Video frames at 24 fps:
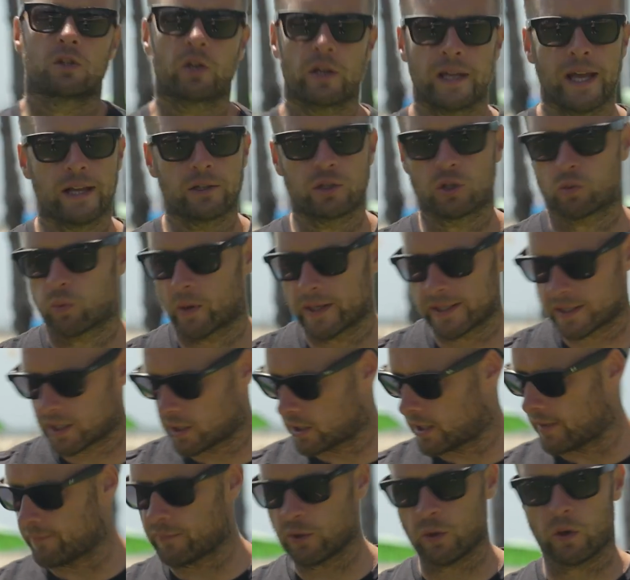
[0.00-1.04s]
yeah, just wanted to
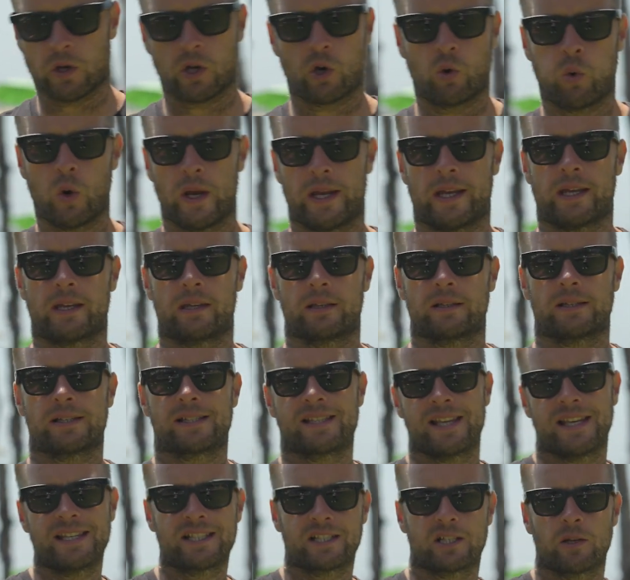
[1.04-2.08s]
give you a quick
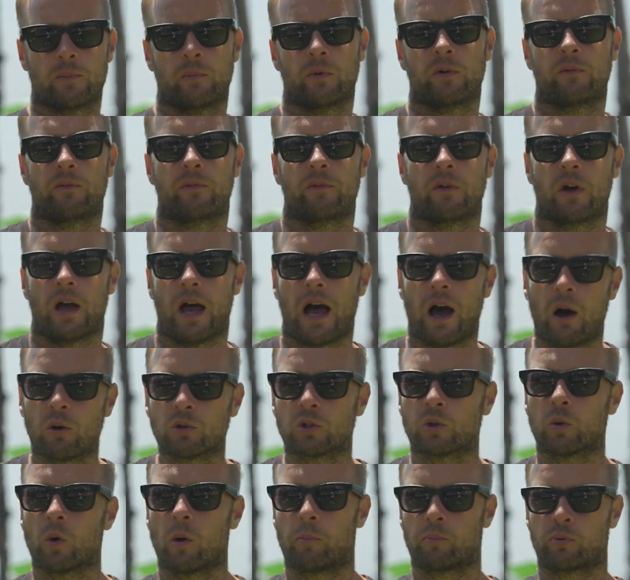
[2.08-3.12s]
system of how
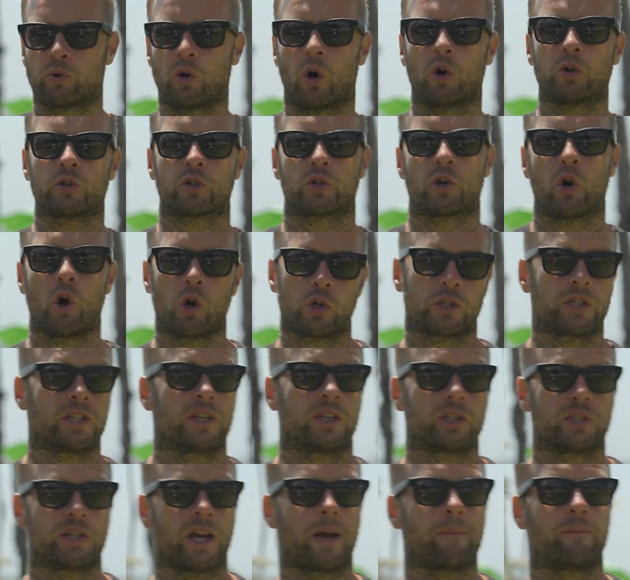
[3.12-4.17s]
to approach coaching the
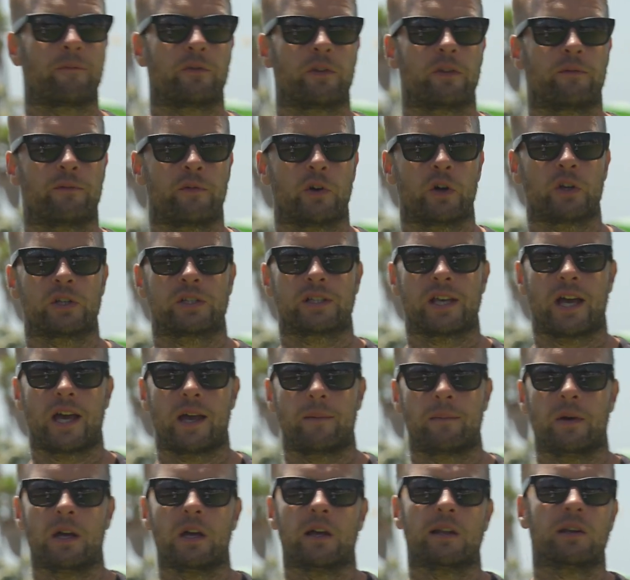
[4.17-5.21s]
jab for the first time.
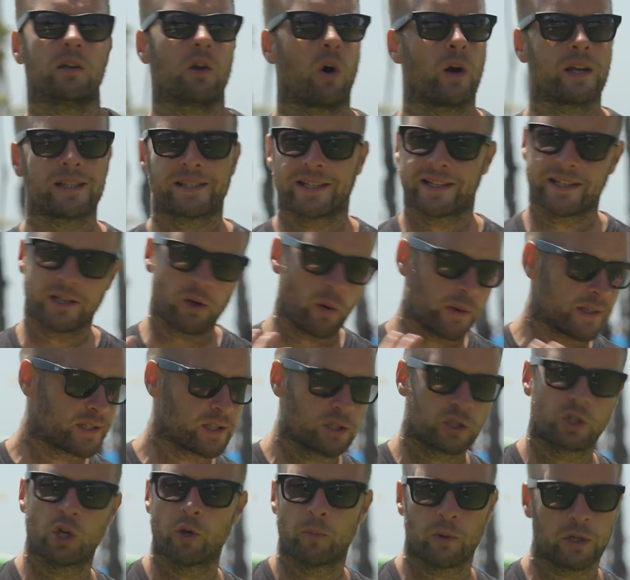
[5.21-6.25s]
Notice I didn't go into
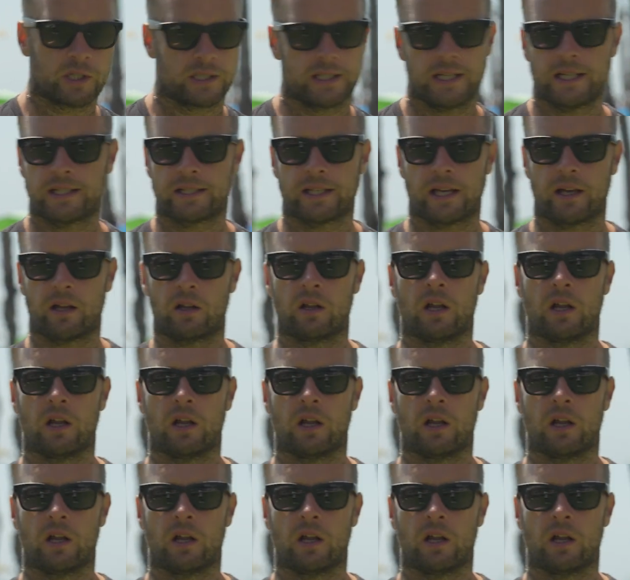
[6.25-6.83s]
too much detail.